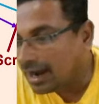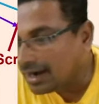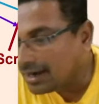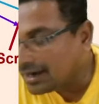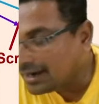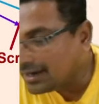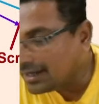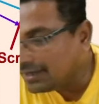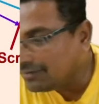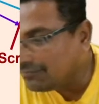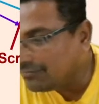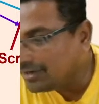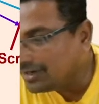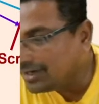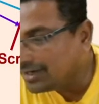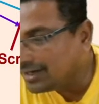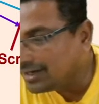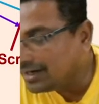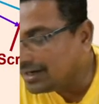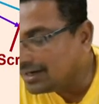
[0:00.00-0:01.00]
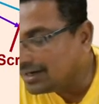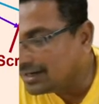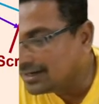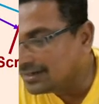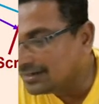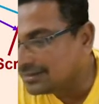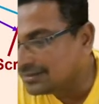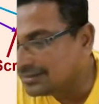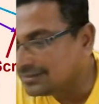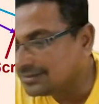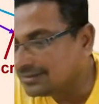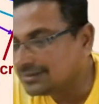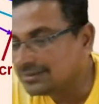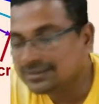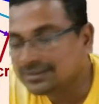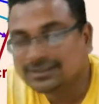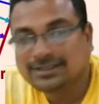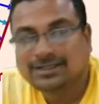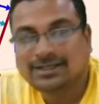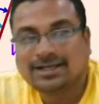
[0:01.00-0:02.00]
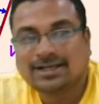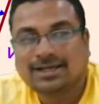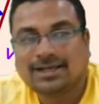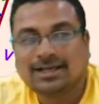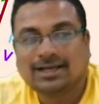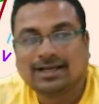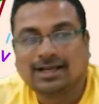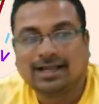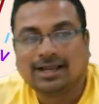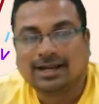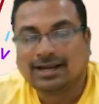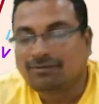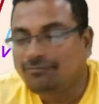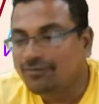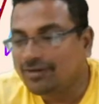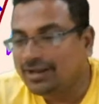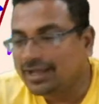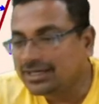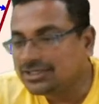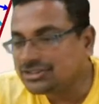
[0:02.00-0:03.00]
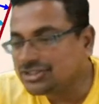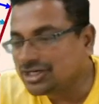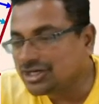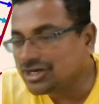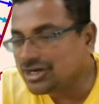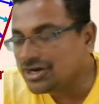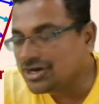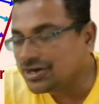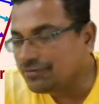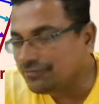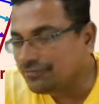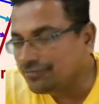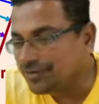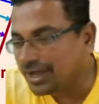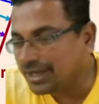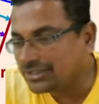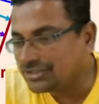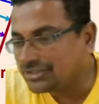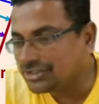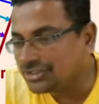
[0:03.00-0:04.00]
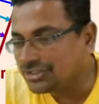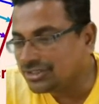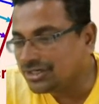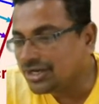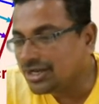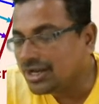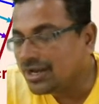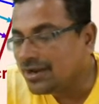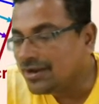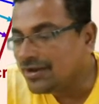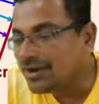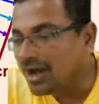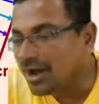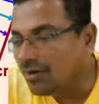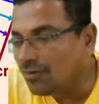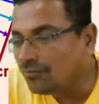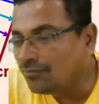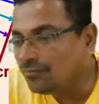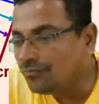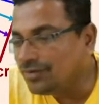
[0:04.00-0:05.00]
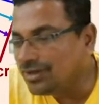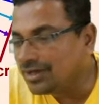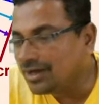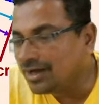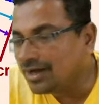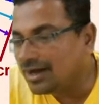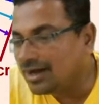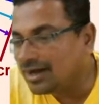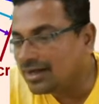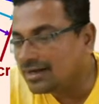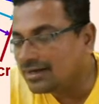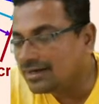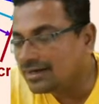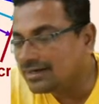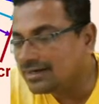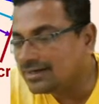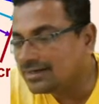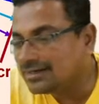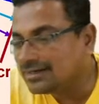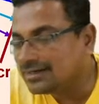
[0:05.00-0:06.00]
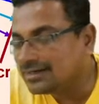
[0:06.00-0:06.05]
Already we learned reflection, refraction. Now we are